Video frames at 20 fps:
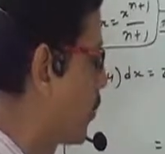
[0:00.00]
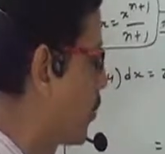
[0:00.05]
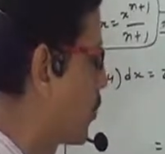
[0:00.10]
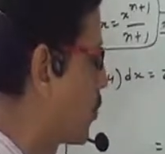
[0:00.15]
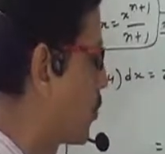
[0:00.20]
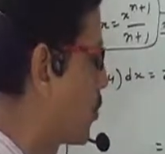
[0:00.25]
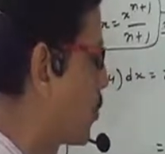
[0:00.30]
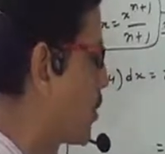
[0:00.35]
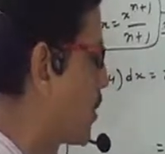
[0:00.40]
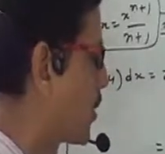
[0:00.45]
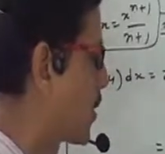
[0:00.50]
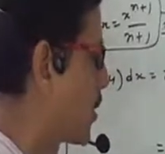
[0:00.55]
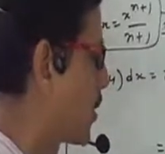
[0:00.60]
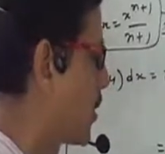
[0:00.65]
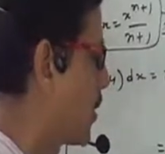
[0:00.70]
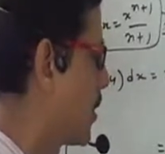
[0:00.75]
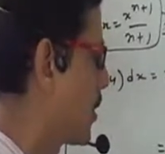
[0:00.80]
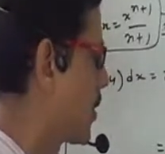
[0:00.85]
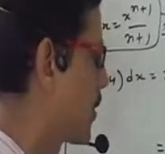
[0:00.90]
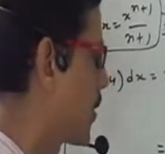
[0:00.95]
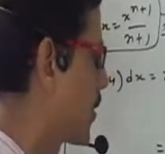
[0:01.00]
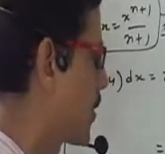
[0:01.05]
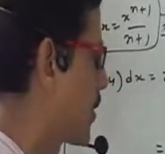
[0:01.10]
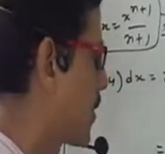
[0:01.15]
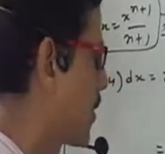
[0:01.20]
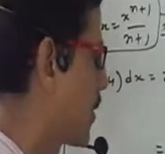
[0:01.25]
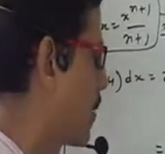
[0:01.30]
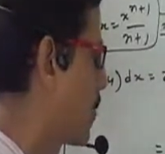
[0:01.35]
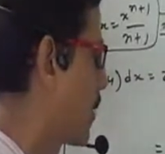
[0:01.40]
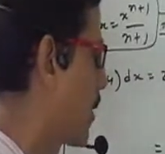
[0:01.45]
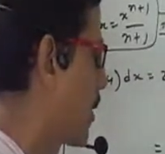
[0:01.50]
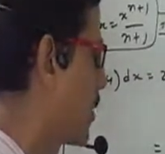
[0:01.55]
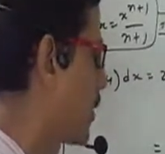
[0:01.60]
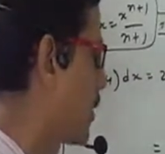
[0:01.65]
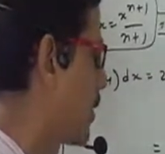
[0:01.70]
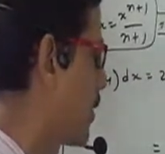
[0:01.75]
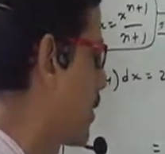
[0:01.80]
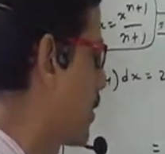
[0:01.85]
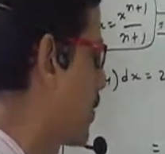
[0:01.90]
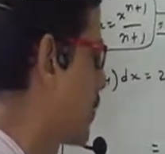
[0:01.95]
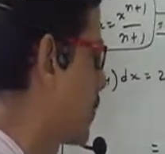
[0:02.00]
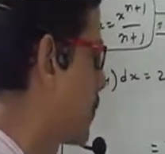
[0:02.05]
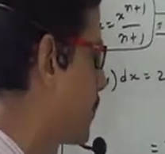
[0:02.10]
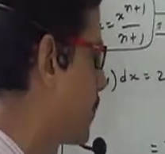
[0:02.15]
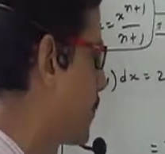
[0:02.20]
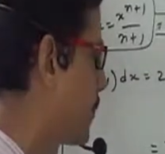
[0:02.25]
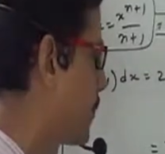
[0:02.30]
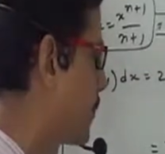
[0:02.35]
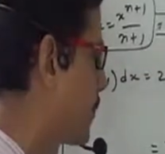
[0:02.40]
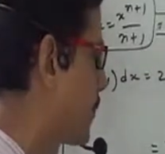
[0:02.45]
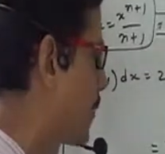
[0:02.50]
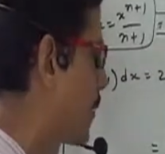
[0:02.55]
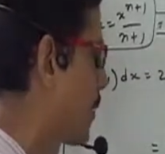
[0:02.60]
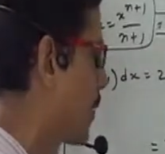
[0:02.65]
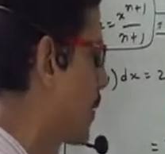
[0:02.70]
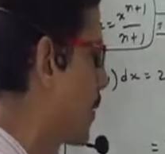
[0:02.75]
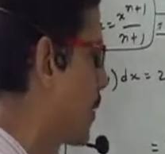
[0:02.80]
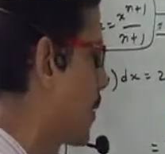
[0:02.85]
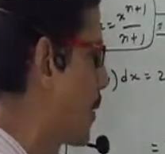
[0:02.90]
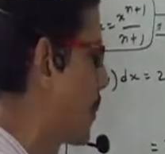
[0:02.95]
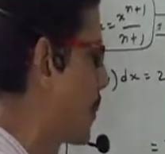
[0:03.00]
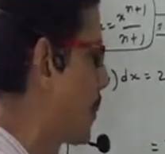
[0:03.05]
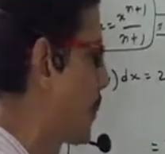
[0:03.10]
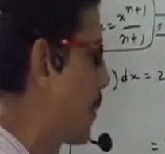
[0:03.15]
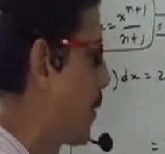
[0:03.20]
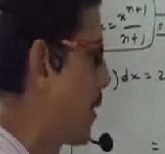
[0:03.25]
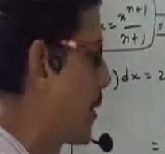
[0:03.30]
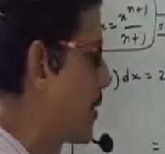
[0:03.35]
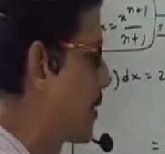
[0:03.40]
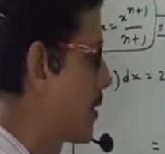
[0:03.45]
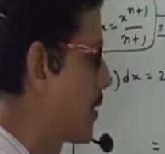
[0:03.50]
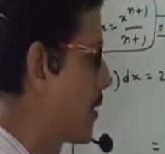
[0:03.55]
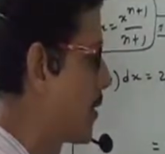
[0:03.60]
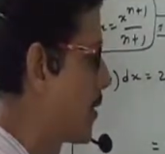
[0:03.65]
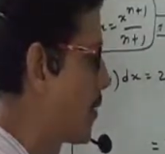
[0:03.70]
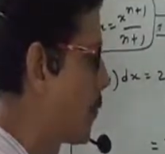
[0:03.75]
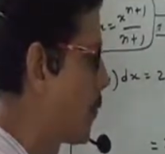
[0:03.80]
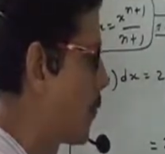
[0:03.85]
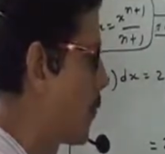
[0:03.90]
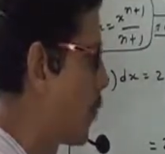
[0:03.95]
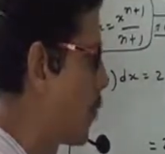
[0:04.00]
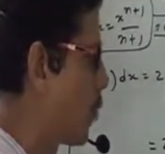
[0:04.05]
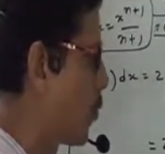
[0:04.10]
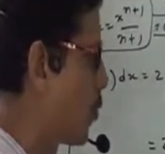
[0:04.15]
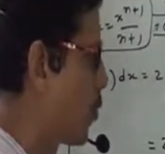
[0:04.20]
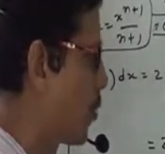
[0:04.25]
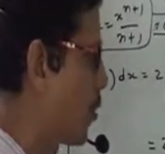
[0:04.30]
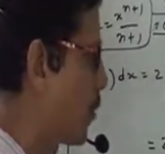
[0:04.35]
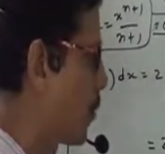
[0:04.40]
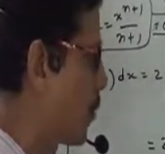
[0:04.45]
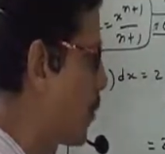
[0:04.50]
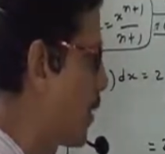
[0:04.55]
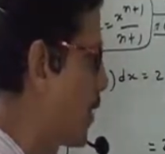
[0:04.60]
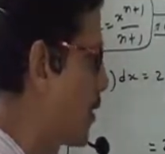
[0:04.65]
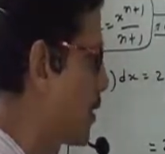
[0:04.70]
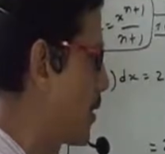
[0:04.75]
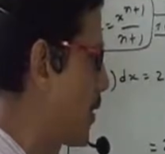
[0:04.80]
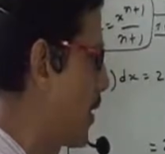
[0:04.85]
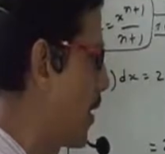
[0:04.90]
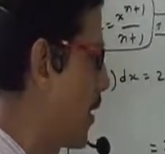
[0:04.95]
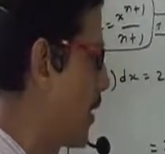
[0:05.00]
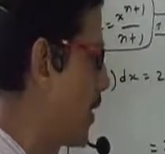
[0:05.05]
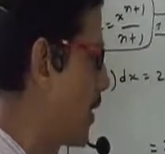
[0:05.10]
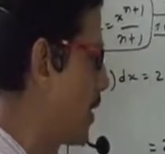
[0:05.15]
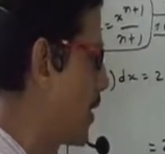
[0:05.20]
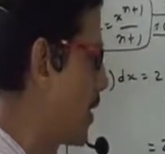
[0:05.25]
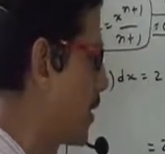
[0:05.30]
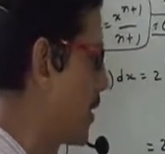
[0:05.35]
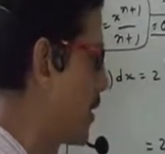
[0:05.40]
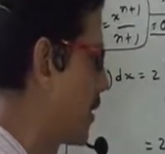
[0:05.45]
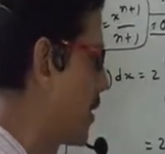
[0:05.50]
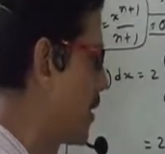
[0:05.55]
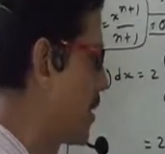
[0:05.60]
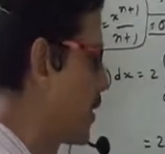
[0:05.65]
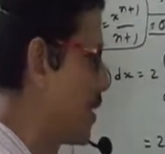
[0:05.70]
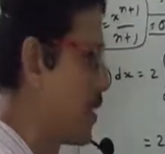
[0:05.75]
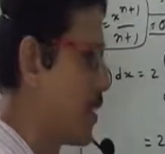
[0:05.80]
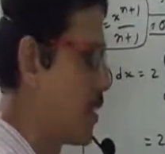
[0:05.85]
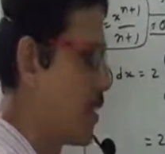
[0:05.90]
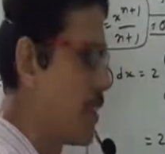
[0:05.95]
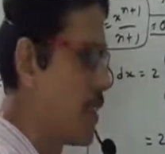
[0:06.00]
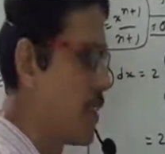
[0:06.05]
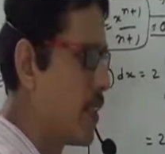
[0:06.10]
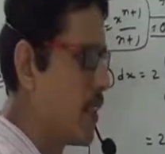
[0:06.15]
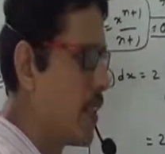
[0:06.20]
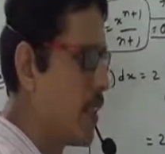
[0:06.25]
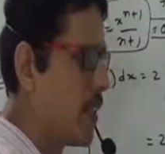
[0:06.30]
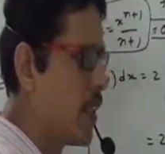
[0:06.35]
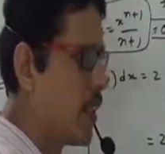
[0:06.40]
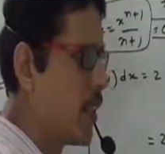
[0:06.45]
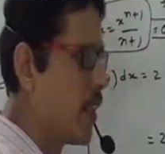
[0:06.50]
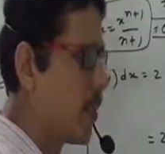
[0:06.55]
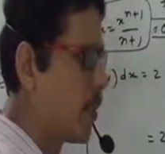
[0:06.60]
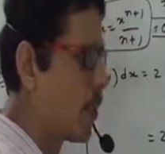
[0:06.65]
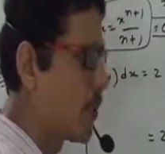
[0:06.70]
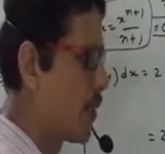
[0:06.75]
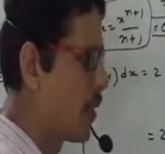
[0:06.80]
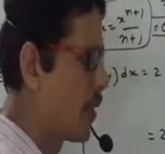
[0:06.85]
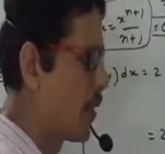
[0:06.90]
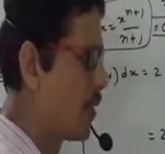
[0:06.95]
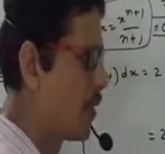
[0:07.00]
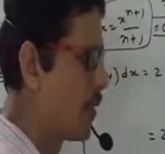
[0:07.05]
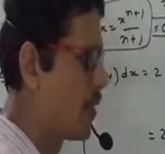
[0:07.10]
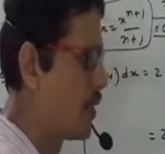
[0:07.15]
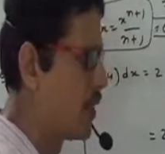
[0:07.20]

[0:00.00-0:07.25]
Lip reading: into 2, 16 by 3 plus 4 plus 8. Okay,